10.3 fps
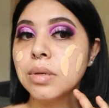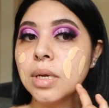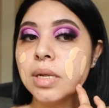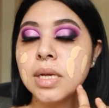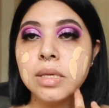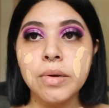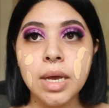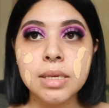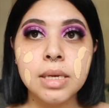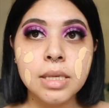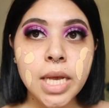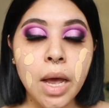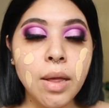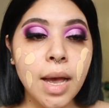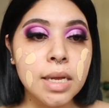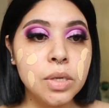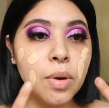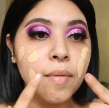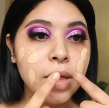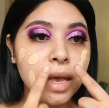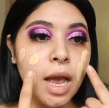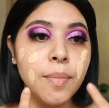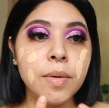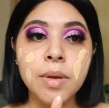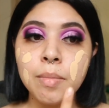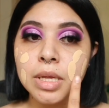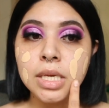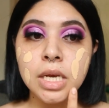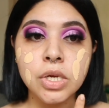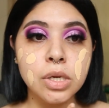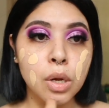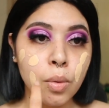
And as you guys can tell, I do have like hyperpigmentation